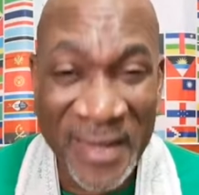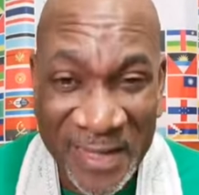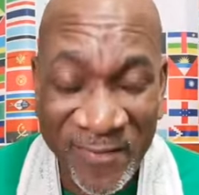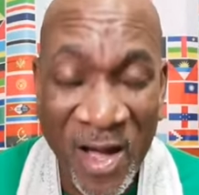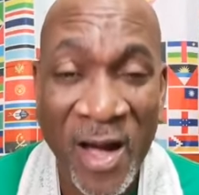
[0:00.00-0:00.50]

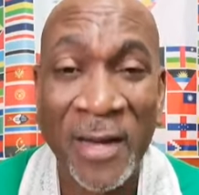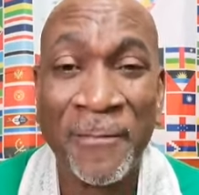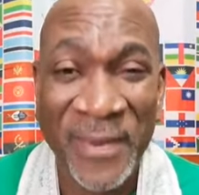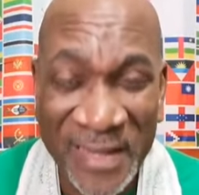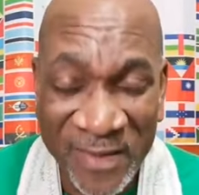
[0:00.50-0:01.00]
believe
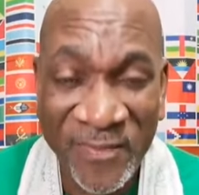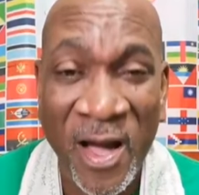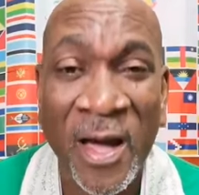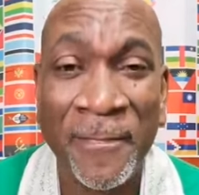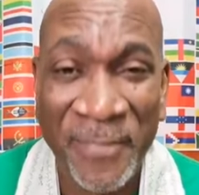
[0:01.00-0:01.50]
God, believe
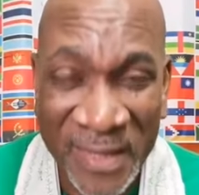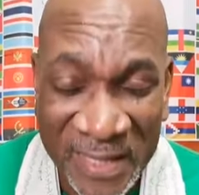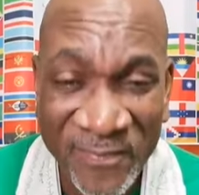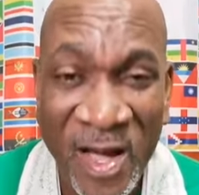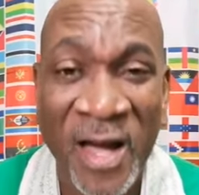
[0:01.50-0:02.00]
God,
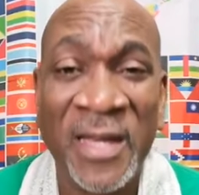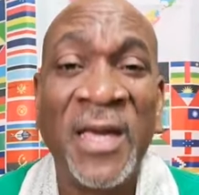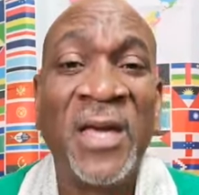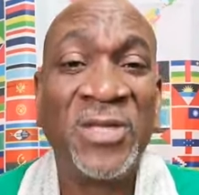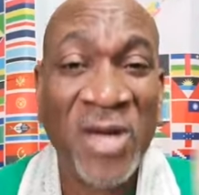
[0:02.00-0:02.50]
believe
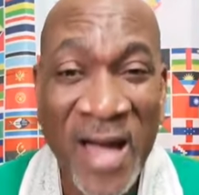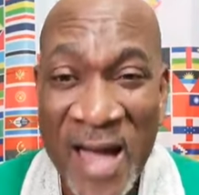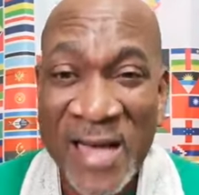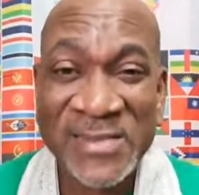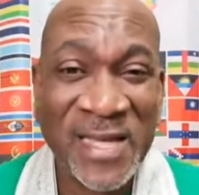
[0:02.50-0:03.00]
God. You
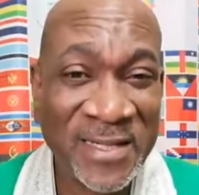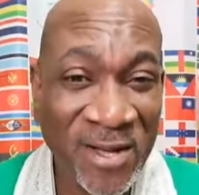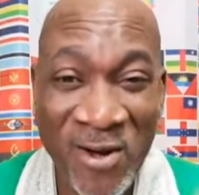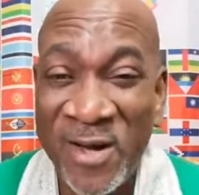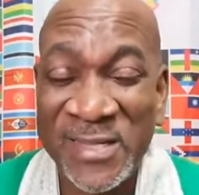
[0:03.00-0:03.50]
ask
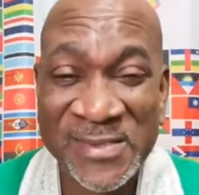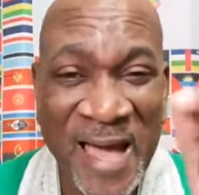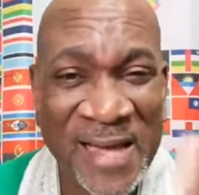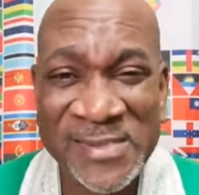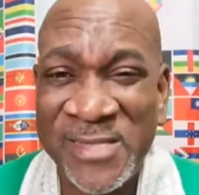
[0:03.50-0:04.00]
and God
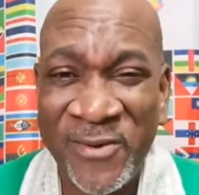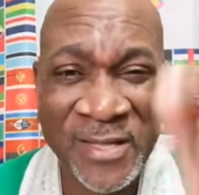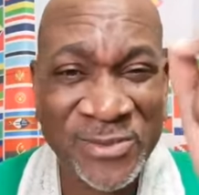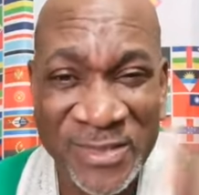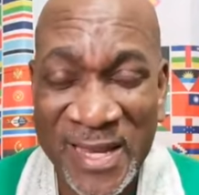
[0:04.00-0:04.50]
is
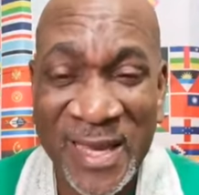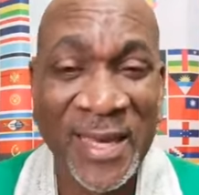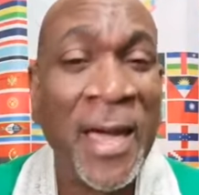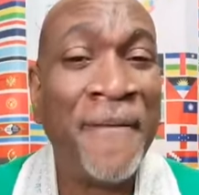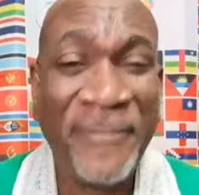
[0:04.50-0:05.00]
answering
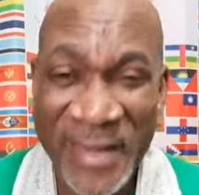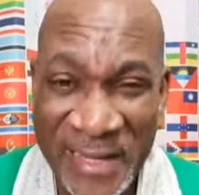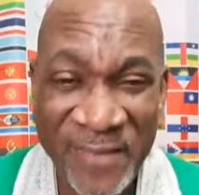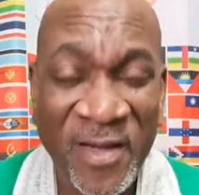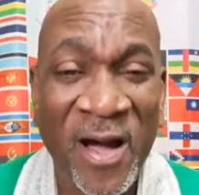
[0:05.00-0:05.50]
today.
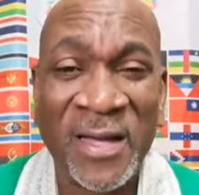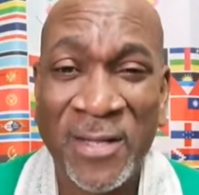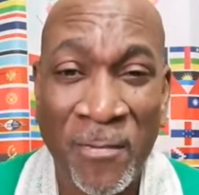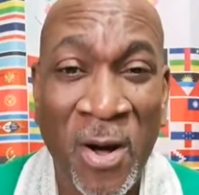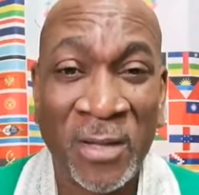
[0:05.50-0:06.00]
Believe
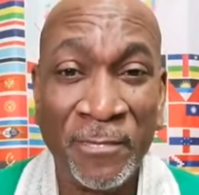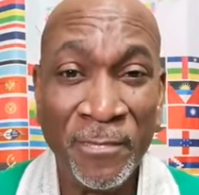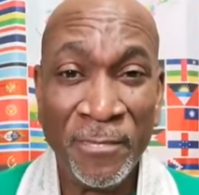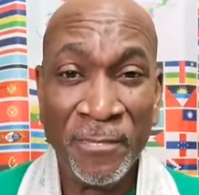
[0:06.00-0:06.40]
God. Come on.